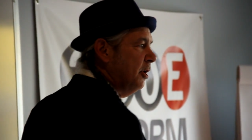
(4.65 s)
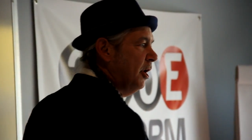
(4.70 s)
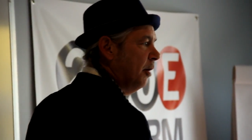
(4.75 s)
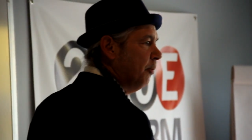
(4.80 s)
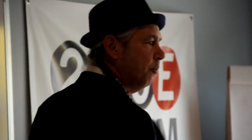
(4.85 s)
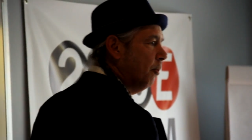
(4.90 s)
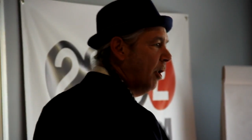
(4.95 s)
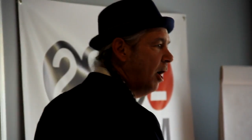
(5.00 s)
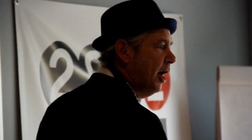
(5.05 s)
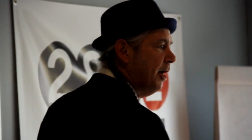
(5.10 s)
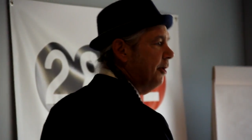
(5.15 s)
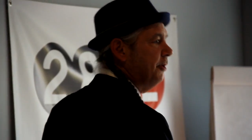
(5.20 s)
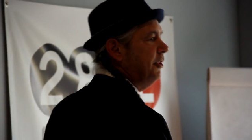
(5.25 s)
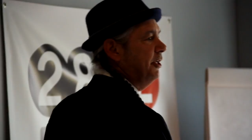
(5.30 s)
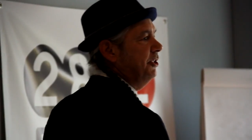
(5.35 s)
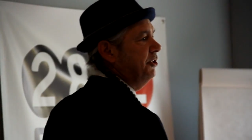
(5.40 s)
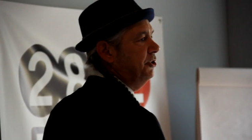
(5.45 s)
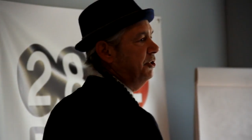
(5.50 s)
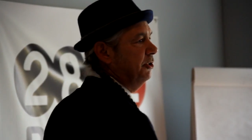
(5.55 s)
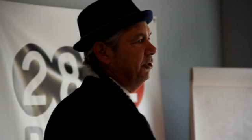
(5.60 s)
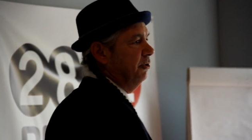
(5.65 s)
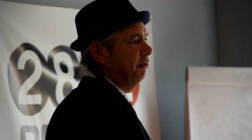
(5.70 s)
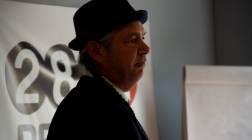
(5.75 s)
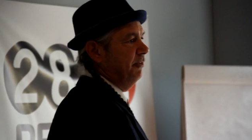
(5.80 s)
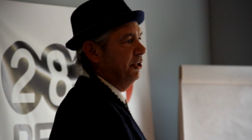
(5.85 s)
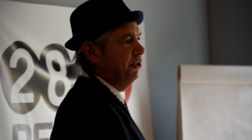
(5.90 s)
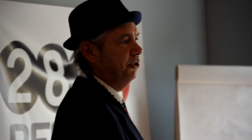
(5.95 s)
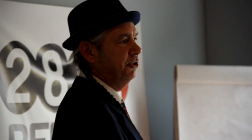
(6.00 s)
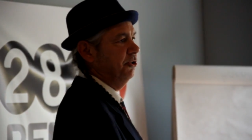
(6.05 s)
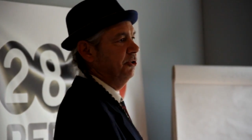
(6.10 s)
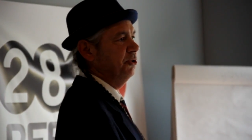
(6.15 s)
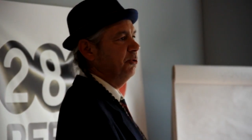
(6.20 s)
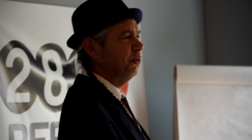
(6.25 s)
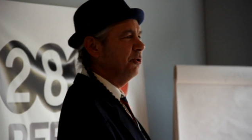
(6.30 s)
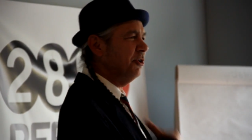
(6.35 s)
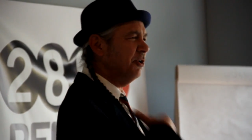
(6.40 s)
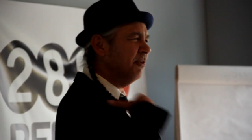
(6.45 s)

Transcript: And why are they still invested in the war?